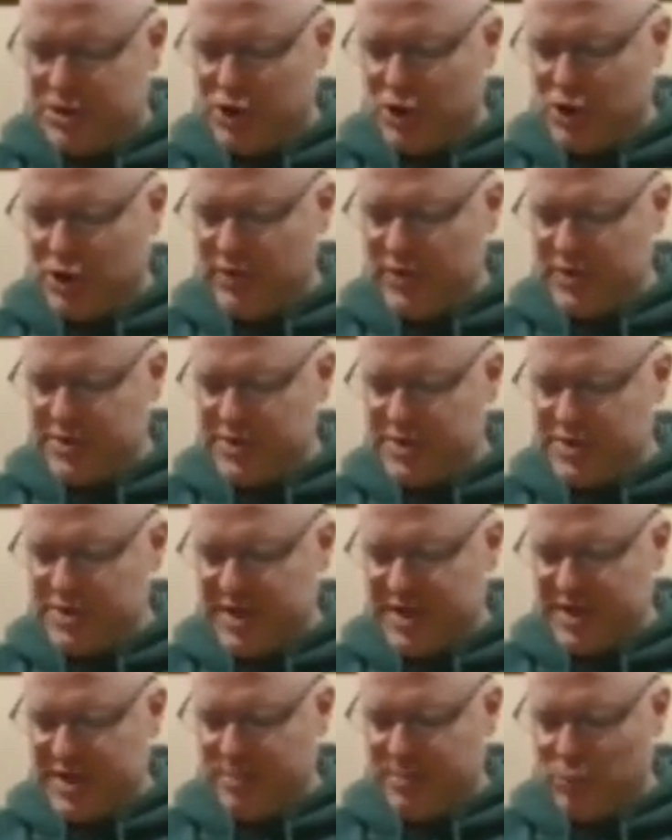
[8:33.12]

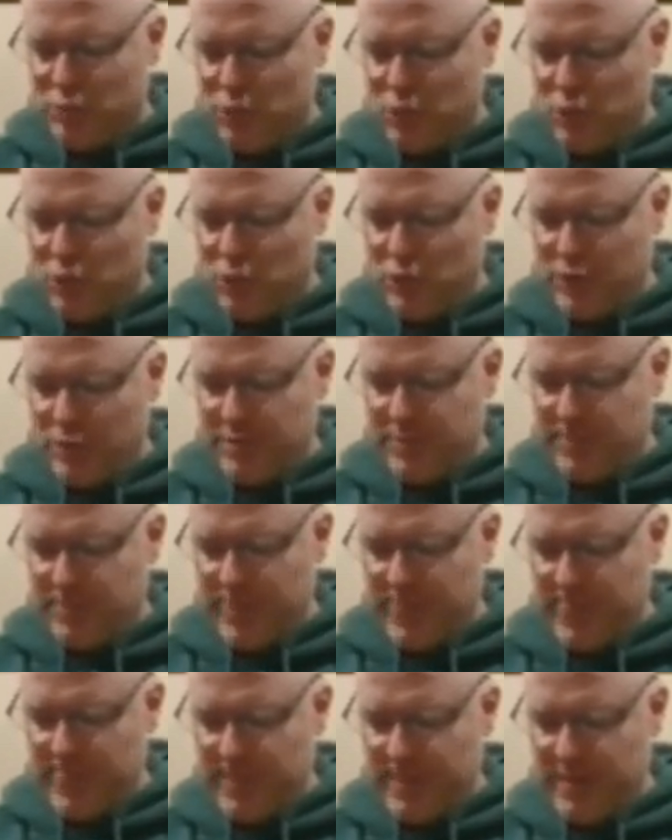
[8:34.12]
service in the mood
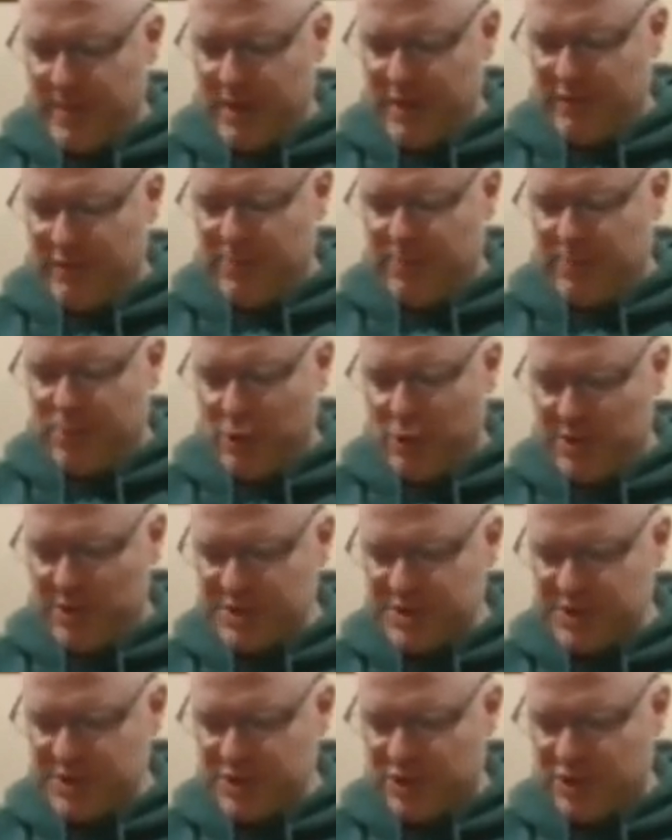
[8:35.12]
of a
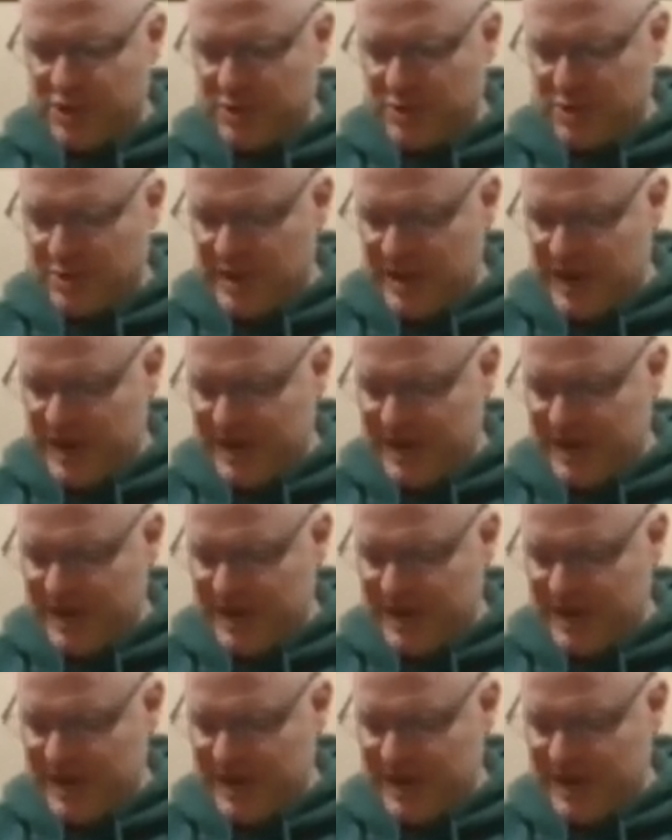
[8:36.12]
personal